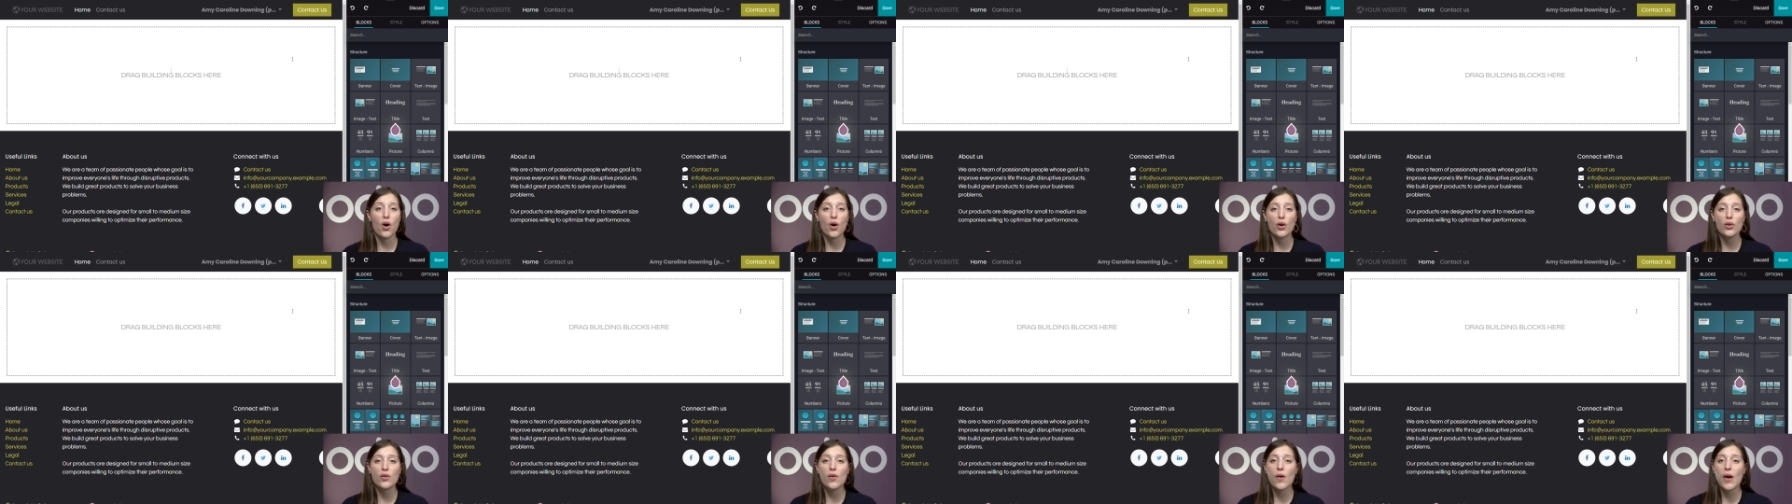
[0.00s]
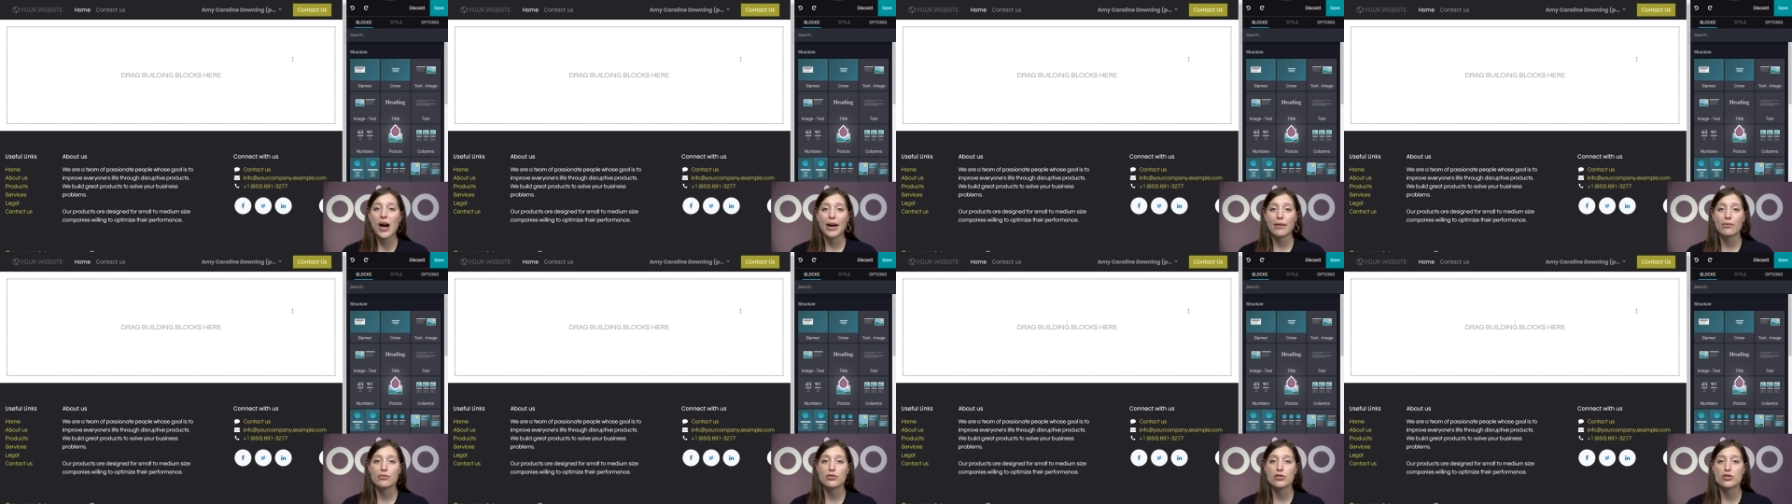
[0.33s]
all you
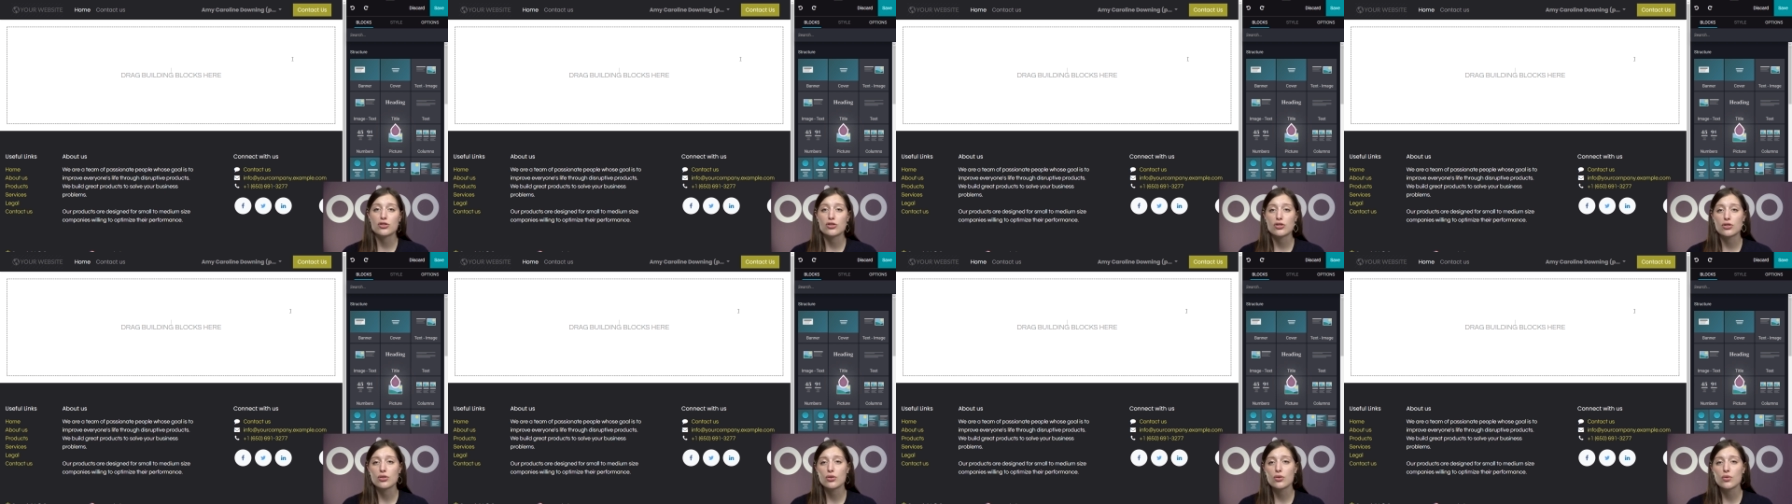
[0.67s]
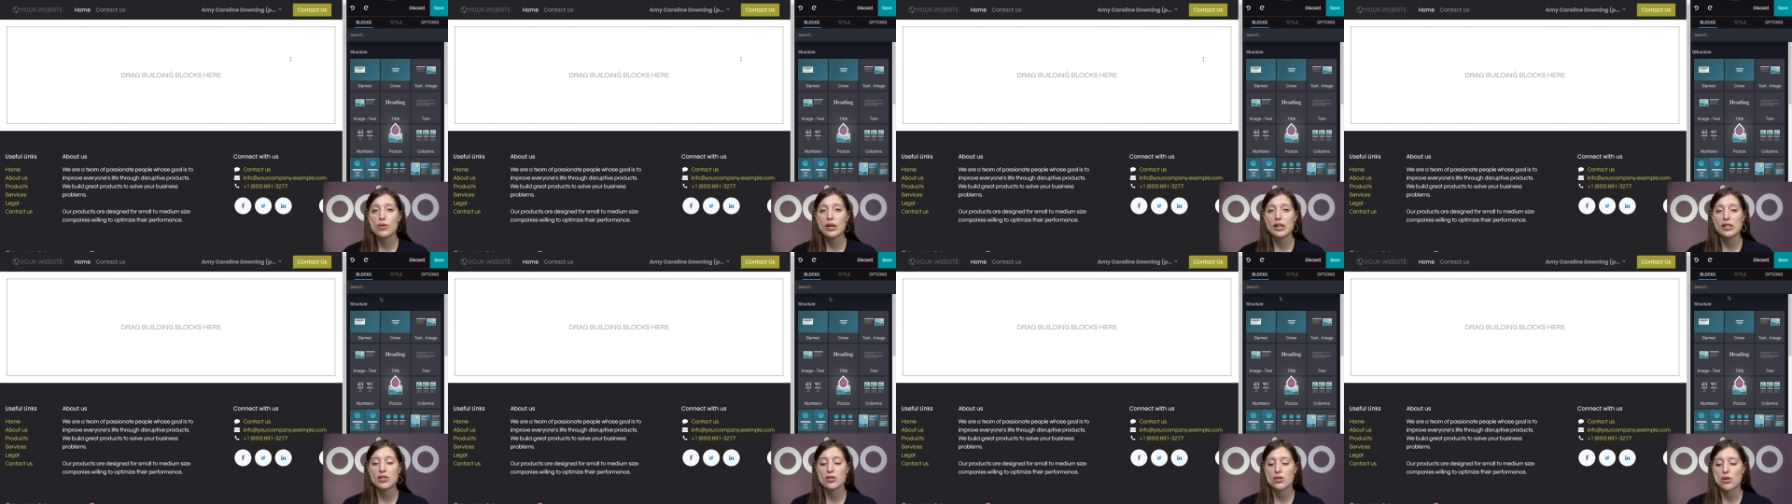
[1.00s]
have to
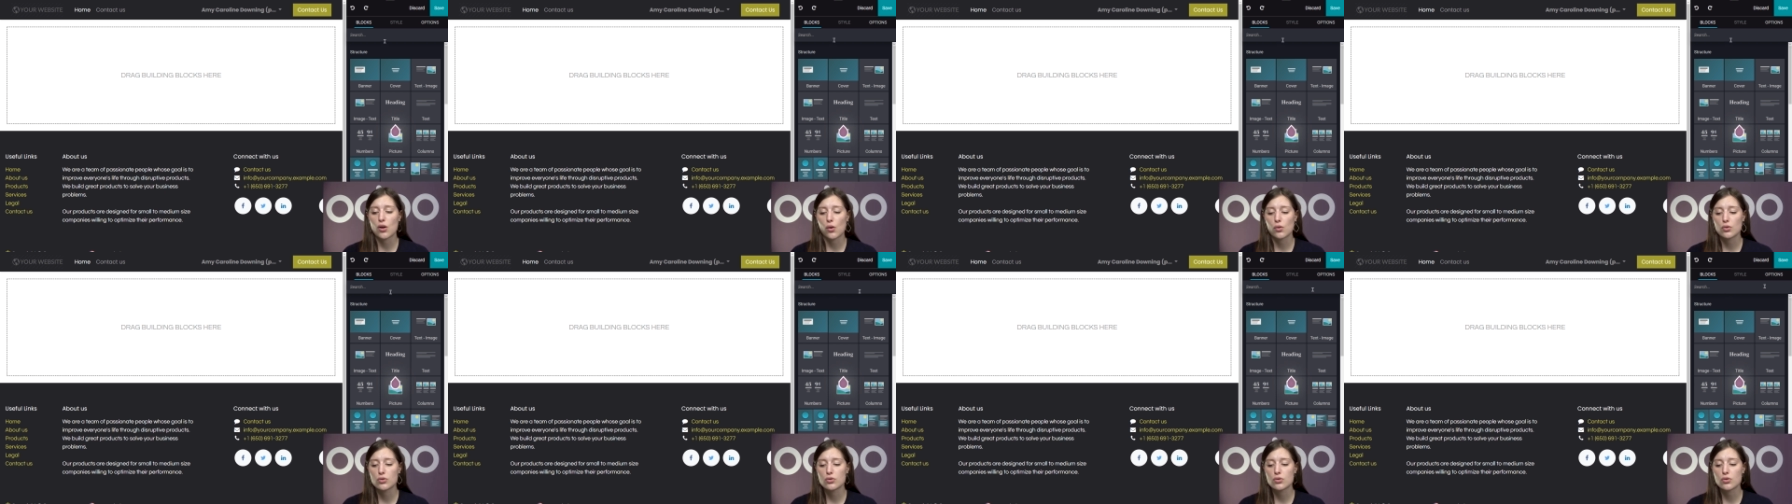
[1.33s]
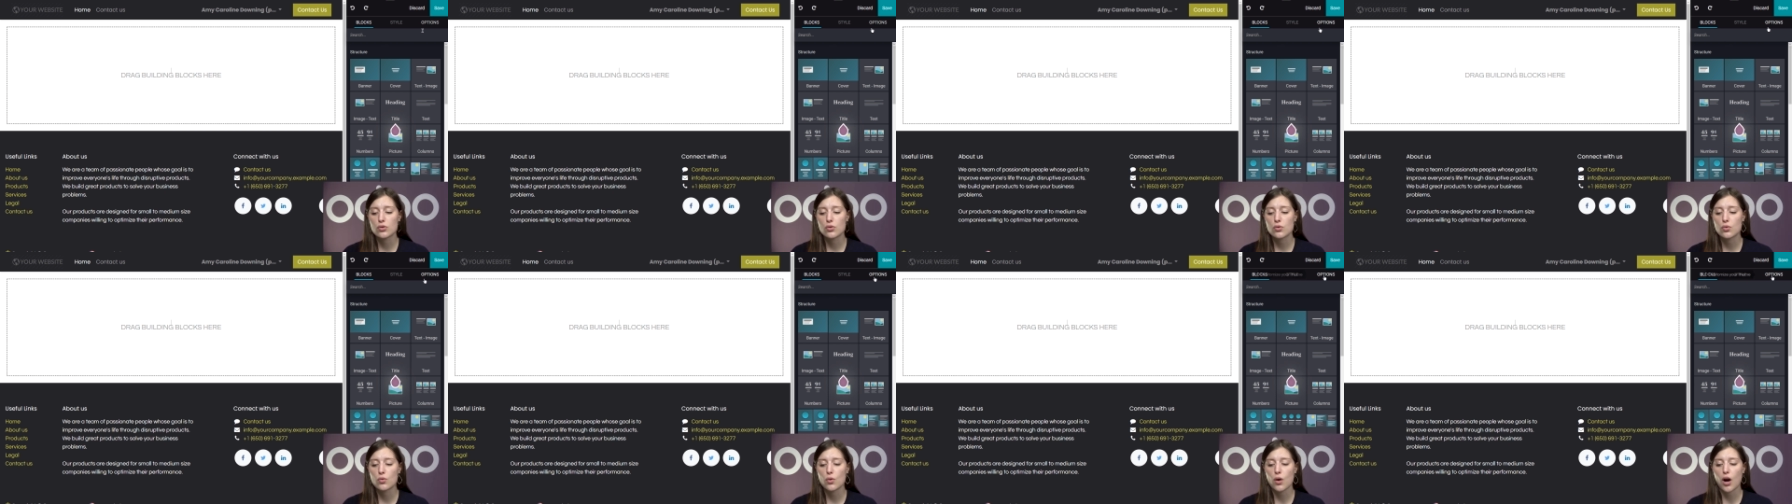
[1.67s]
do is go
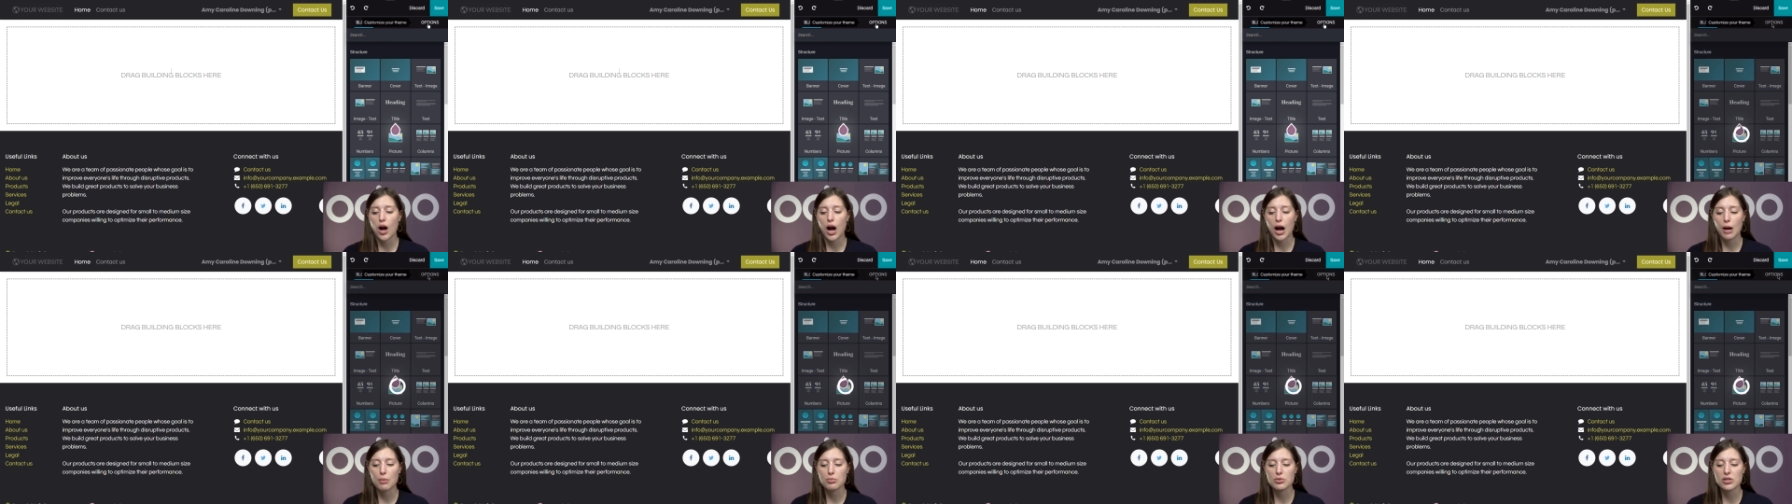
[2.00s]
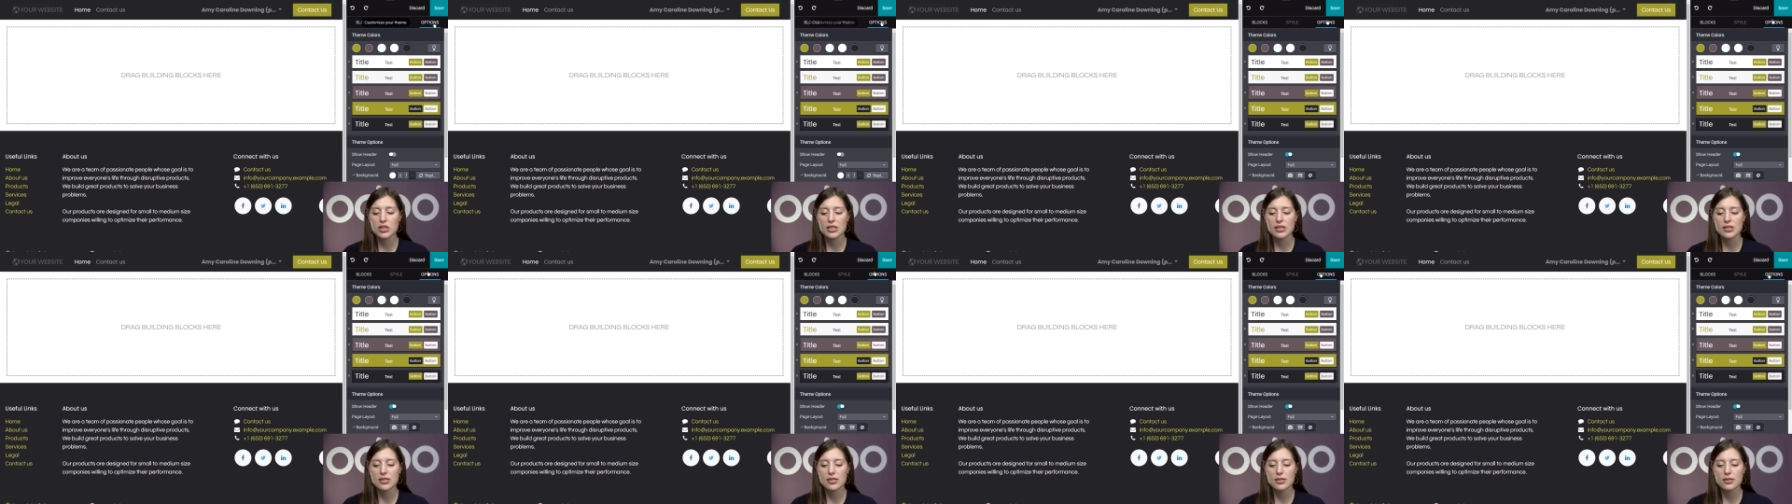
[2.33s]
to
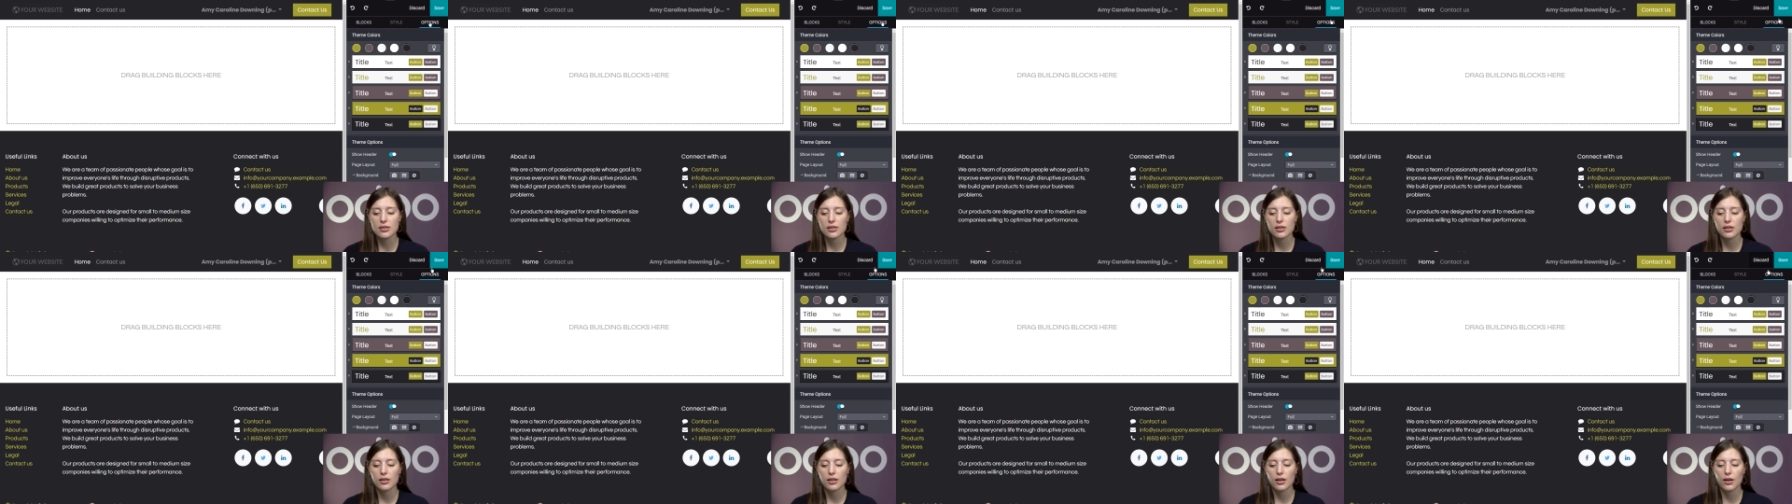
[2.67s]
options.